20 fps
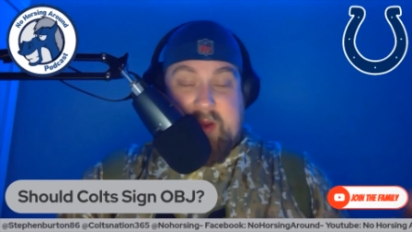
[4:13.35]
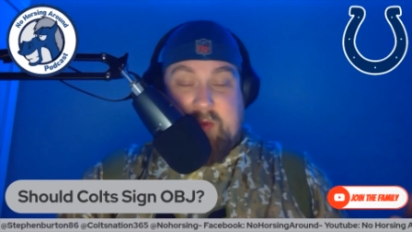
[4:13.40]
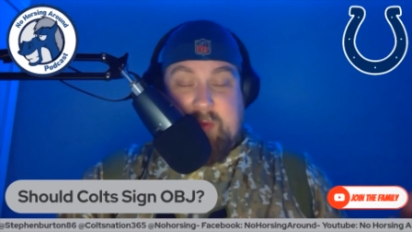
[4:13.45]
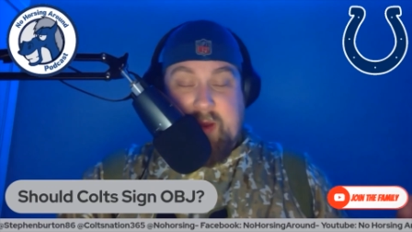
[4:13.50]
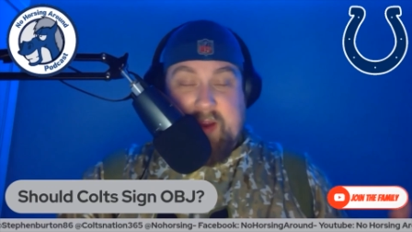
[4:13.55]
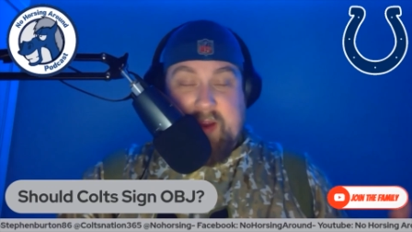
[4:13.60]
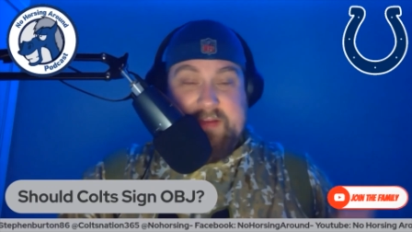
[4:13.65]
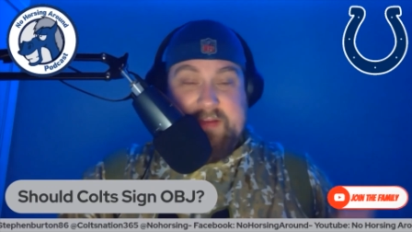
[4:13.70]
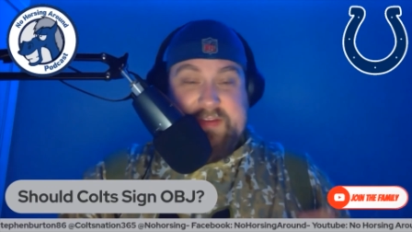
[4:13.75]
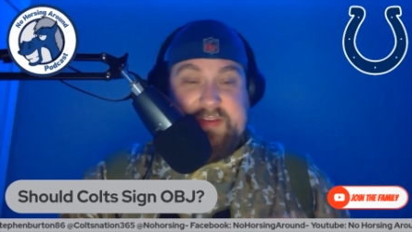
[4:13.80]

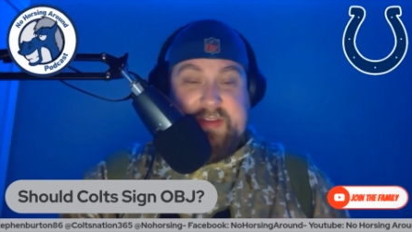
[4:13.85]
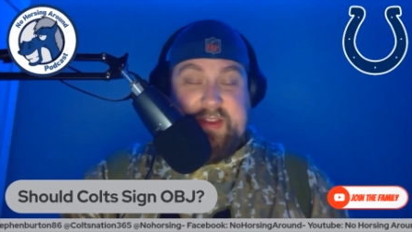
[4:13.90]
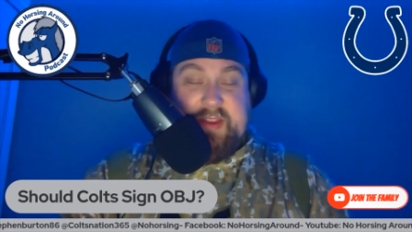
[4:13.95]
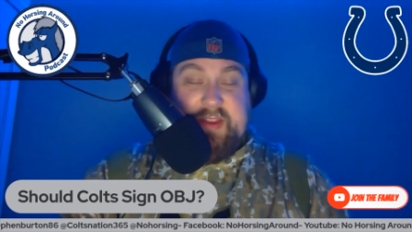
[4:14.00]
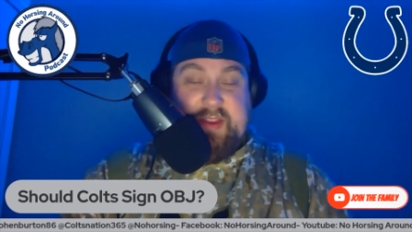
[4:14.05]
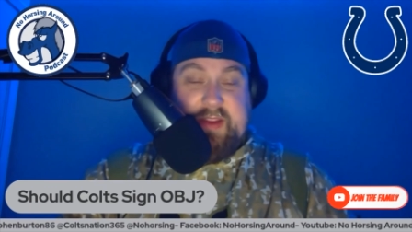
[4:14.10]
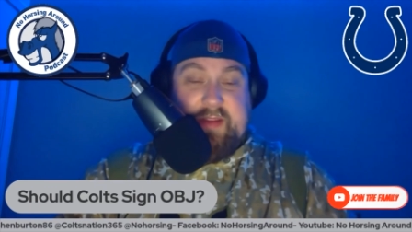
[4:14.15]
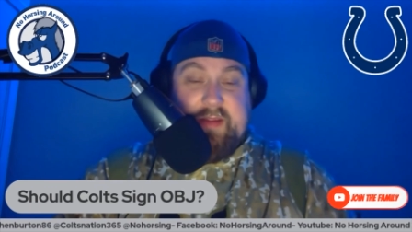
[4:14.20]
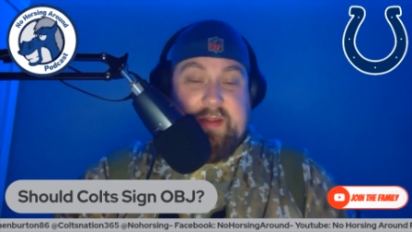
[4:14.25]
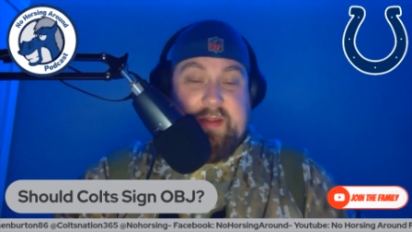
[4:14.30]
around
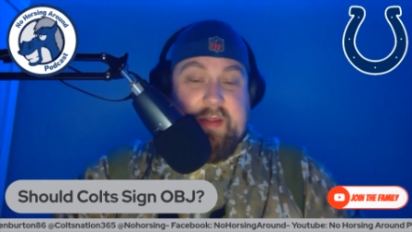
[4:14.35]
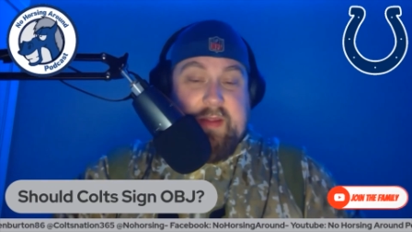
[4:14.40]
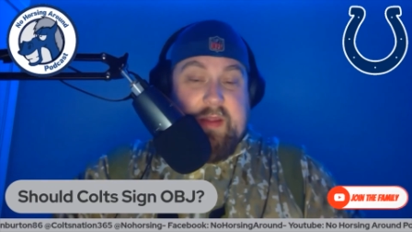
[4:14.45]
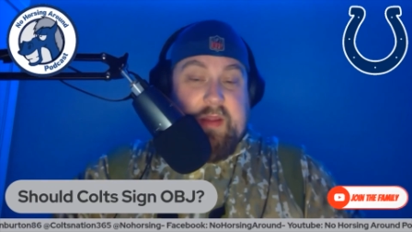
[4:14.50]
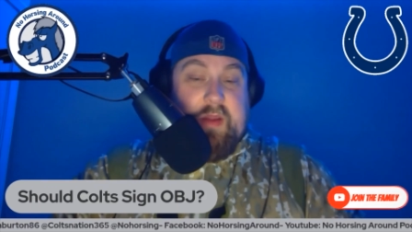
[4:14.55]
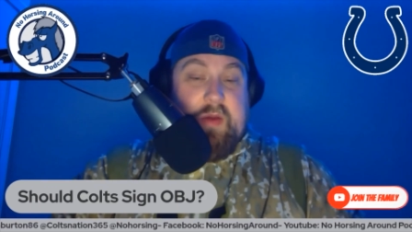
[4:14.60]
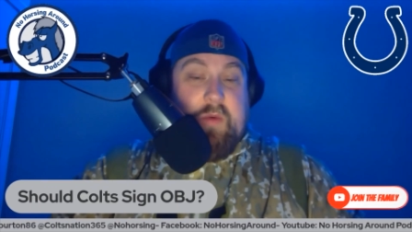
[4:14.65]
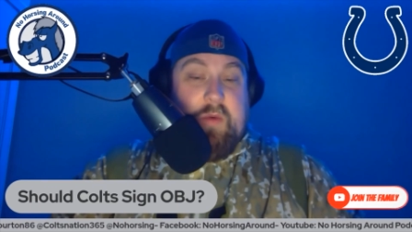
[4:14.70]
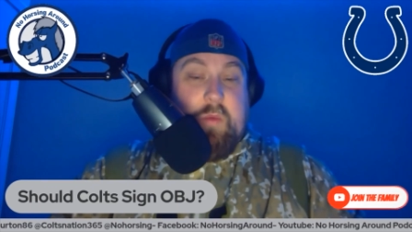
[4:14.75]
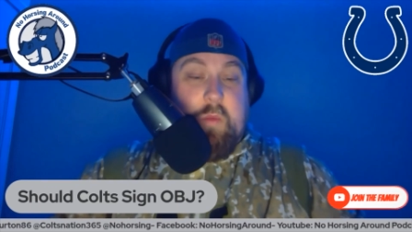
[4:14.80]
seeing
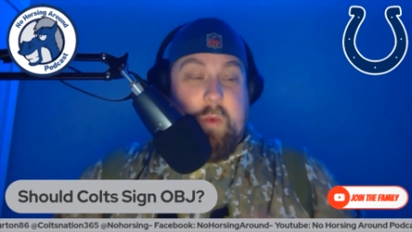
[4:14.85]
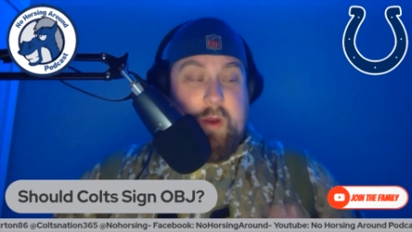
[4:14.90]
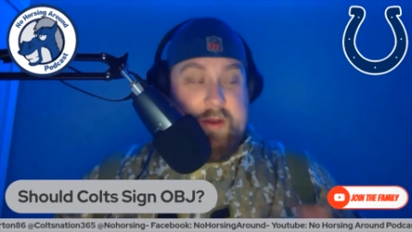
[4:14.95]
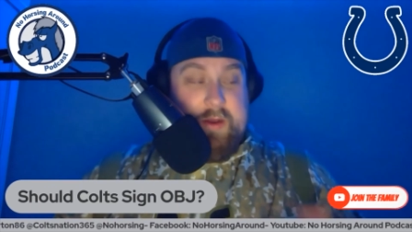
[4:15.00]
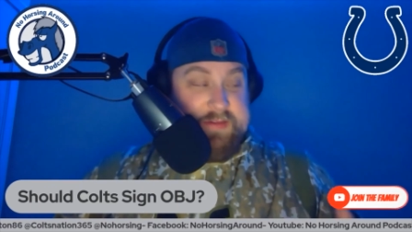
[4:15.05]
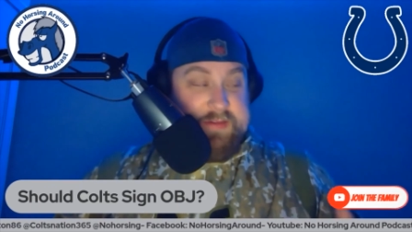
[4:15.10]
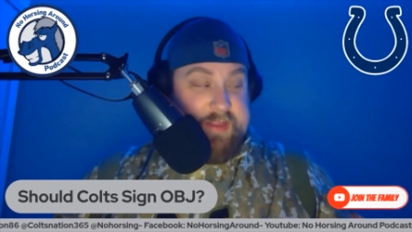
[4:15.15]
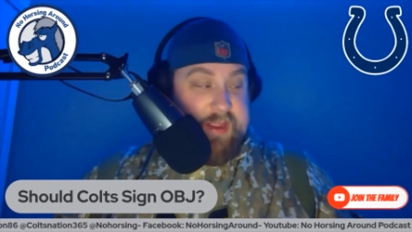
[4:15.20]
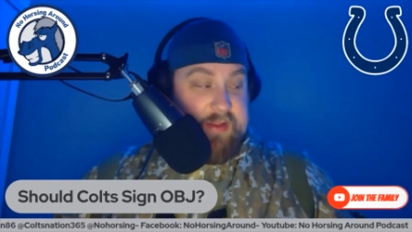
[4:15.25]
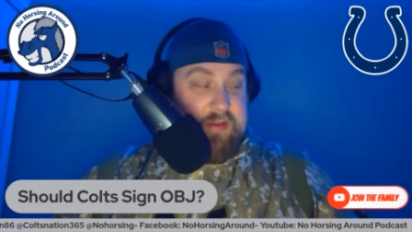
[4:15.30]
what
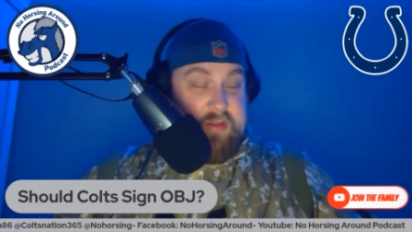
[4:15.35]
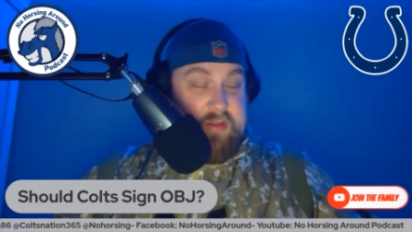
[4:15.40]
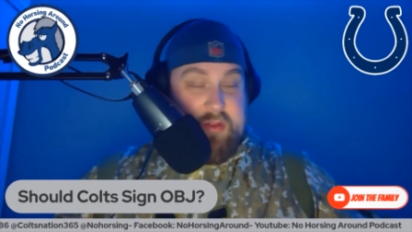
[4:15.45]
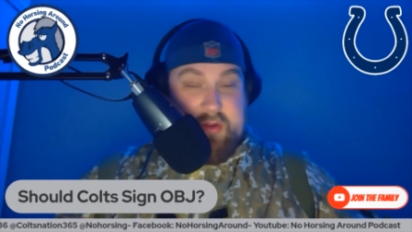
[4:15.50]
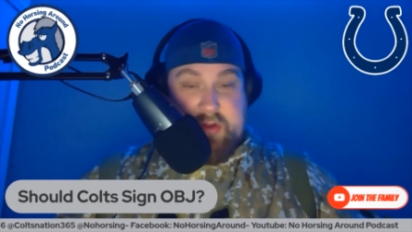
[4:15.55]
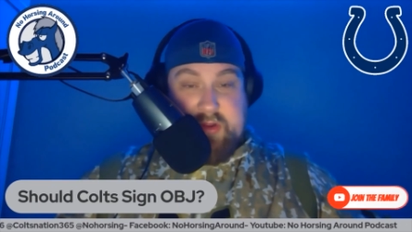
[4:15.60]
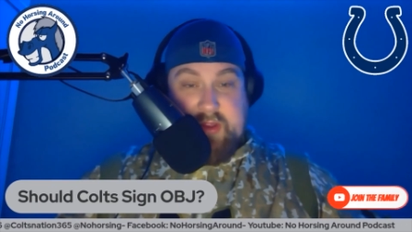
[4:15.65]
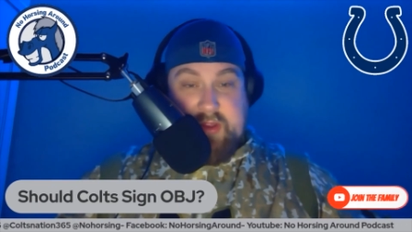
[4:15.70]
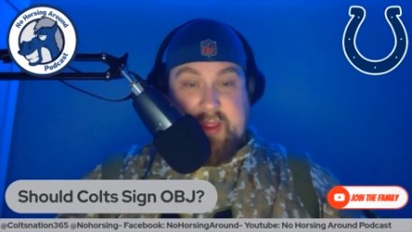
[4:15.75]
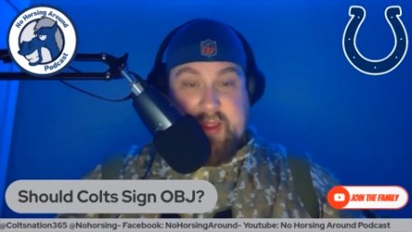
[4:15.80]
does that
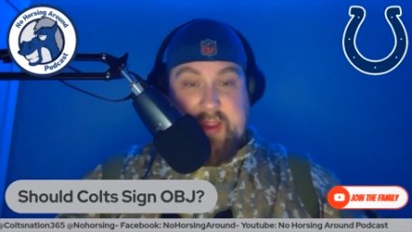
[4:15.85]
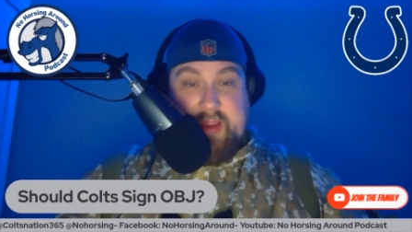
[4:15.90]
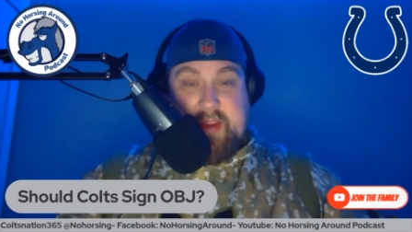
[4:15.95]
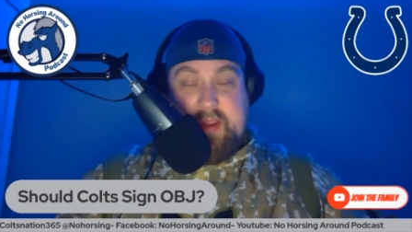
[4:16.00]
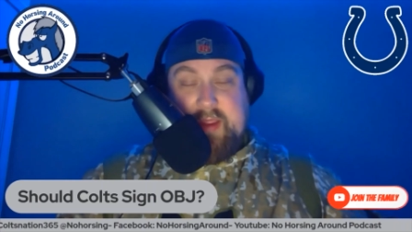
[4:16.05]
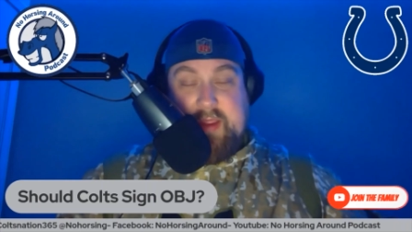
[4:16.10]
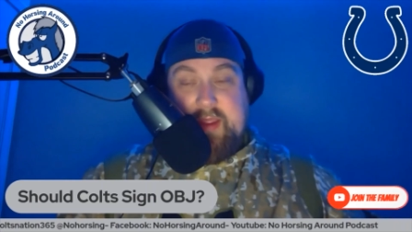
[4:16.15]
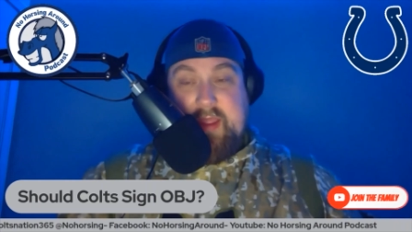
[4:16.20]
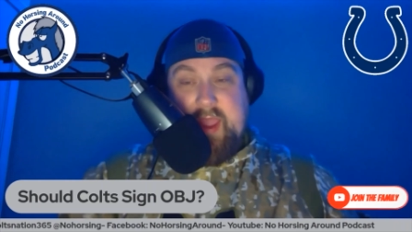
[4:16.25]
look like?